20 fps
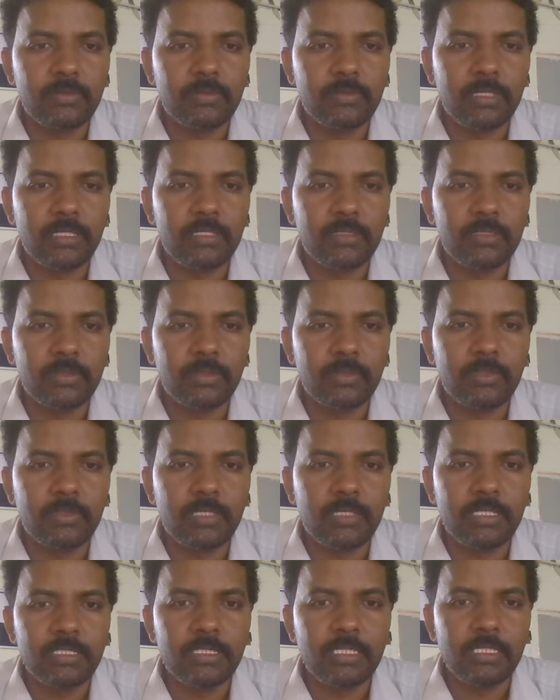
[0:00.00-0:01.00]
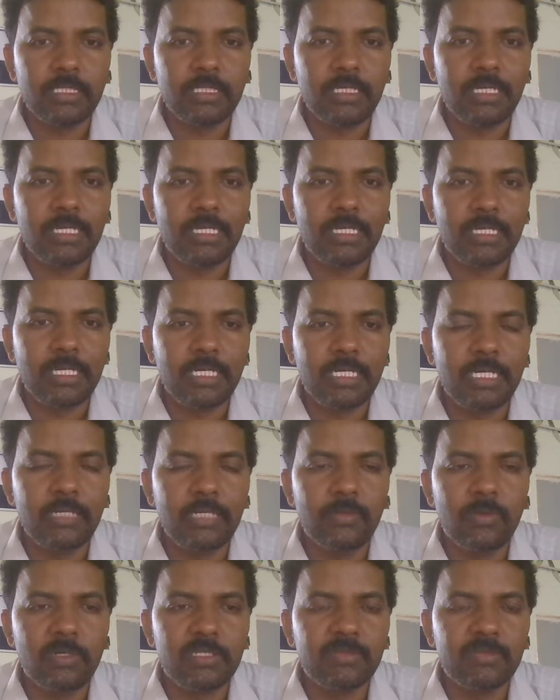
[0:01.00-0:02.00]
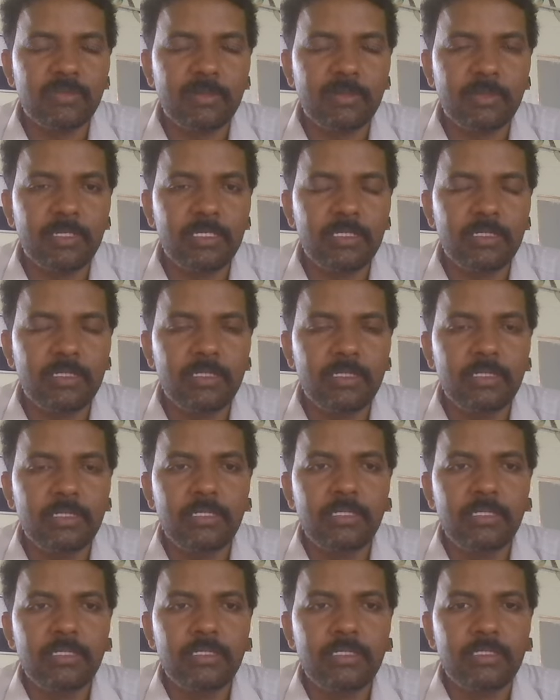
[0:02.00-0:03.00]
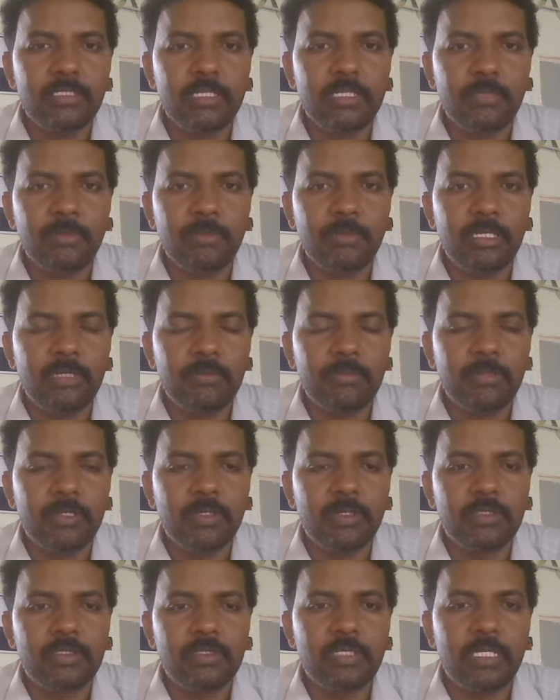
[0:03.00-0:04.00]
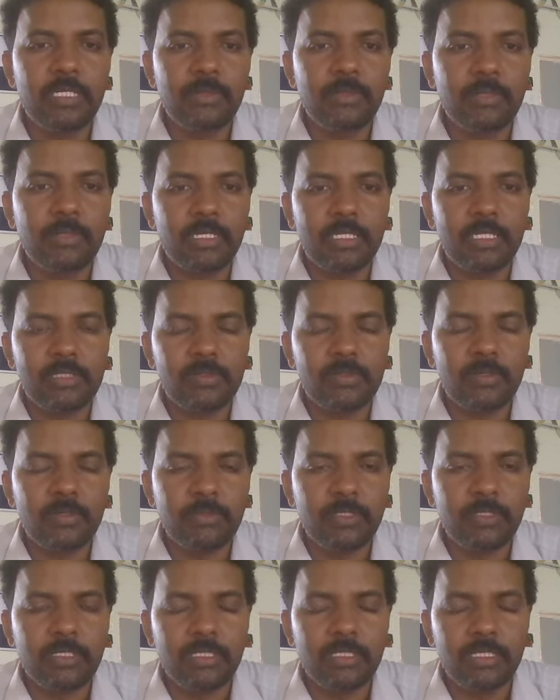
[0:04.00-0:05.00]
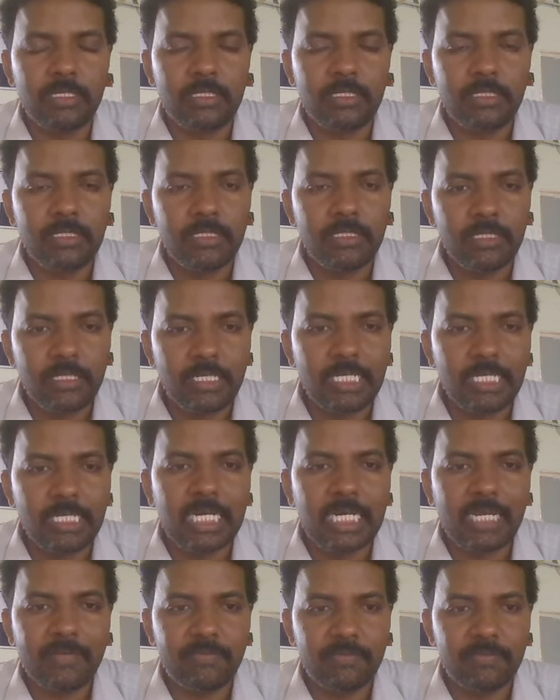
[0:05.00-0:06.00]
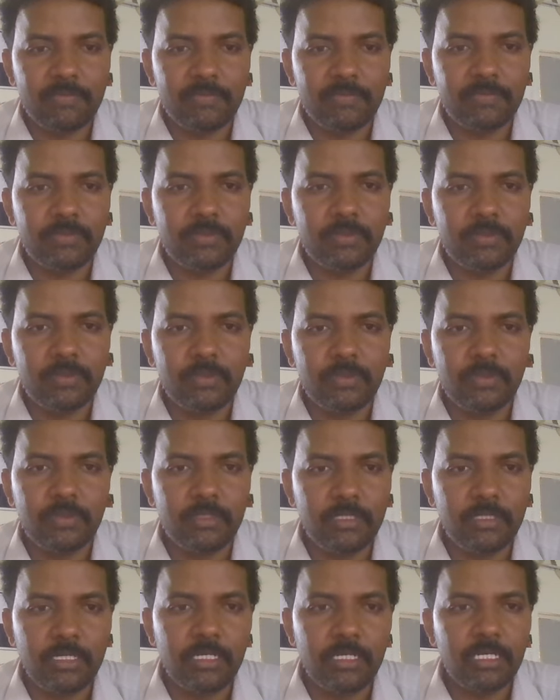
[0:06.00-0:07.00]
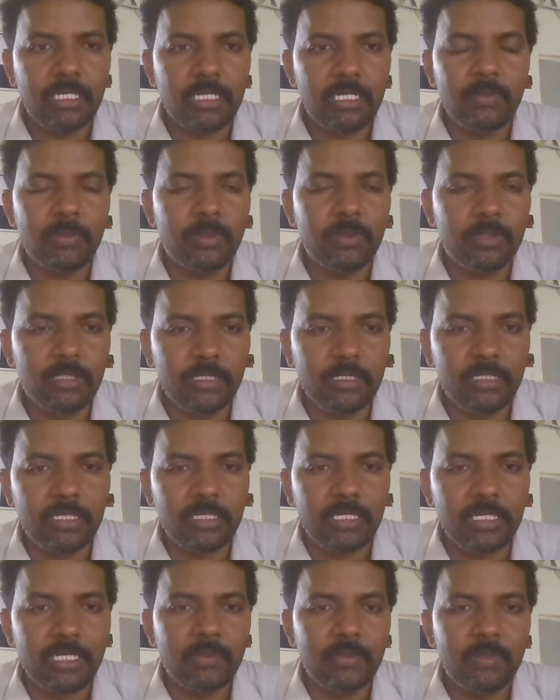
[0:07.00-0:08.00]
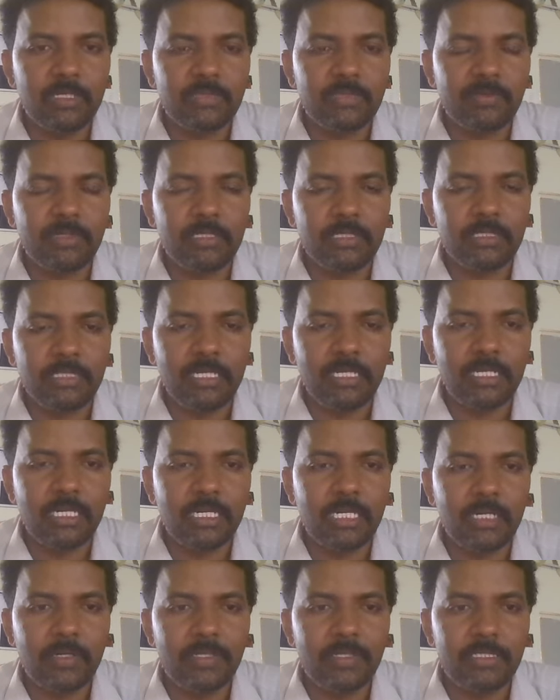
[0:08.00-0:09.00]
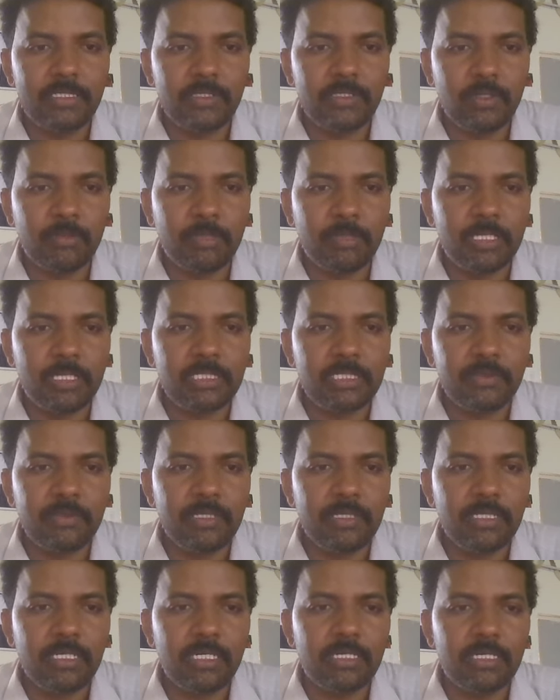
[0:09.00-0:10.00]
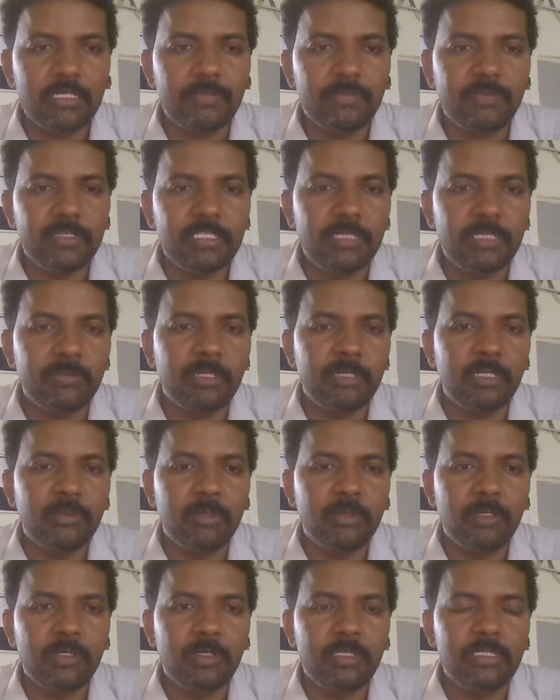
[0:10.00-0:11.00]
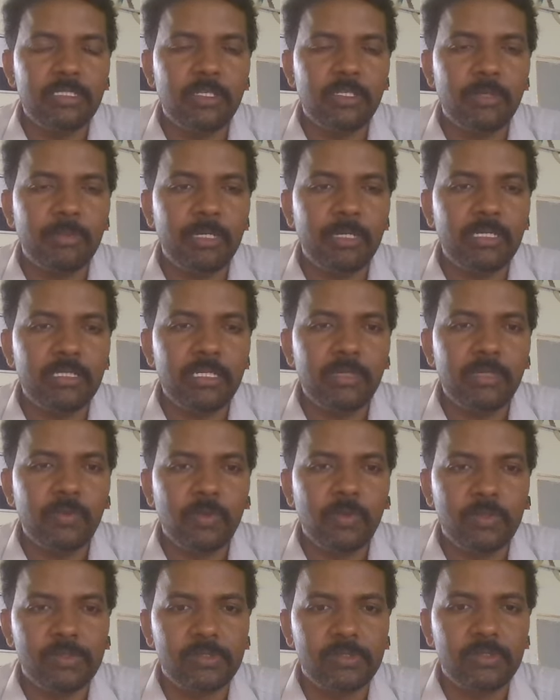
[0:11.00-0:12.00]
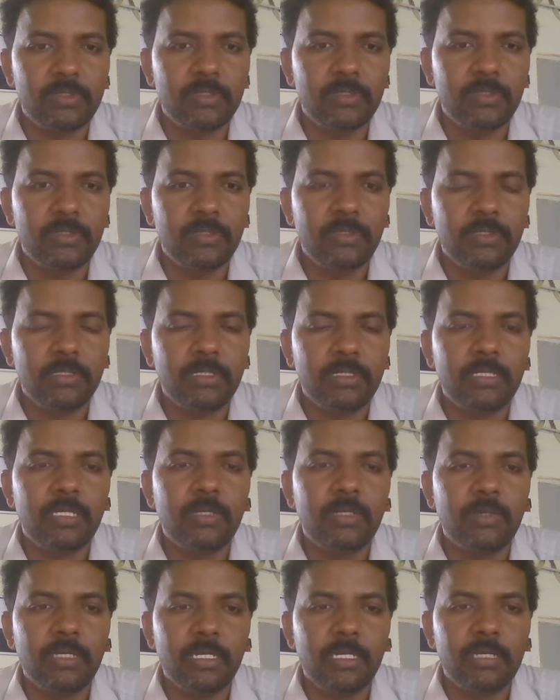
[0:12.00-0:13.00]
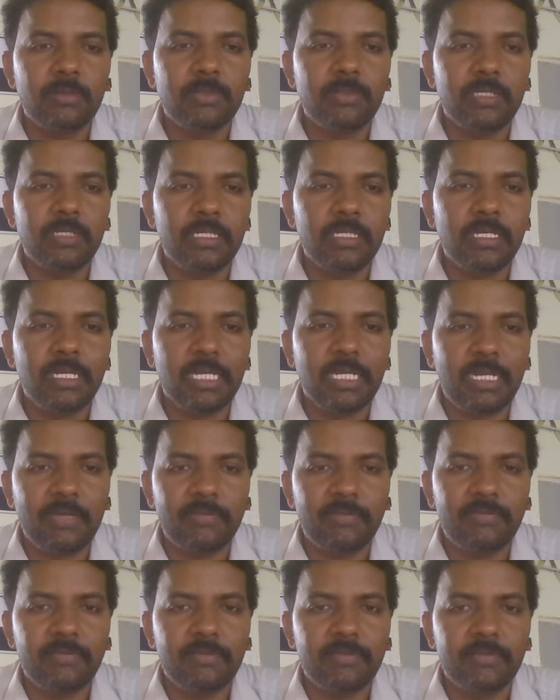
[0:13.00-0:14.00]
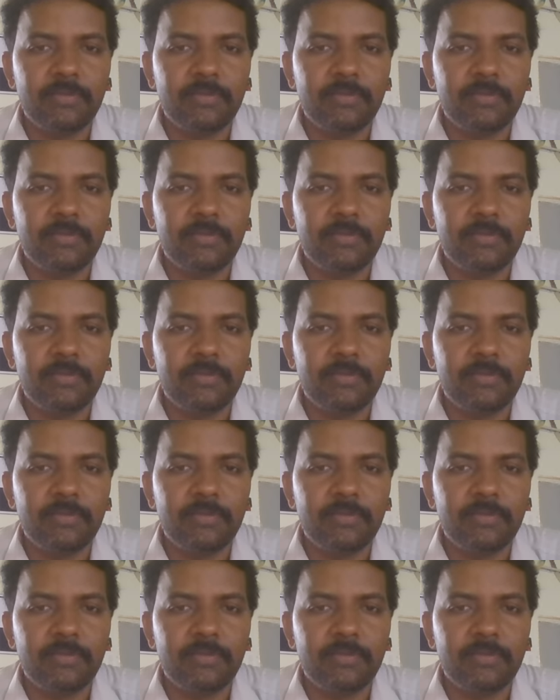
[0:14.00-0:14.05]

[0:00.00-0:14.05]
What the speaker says: Okay, so that is the cut-in voltage for the germanium diodes. That you can also observe in the graph. Theoretically, we know that the cut-in voltage for the silicon diode is 0.7 and for germanium diode is 0.3 volts. That you can observe in the graph.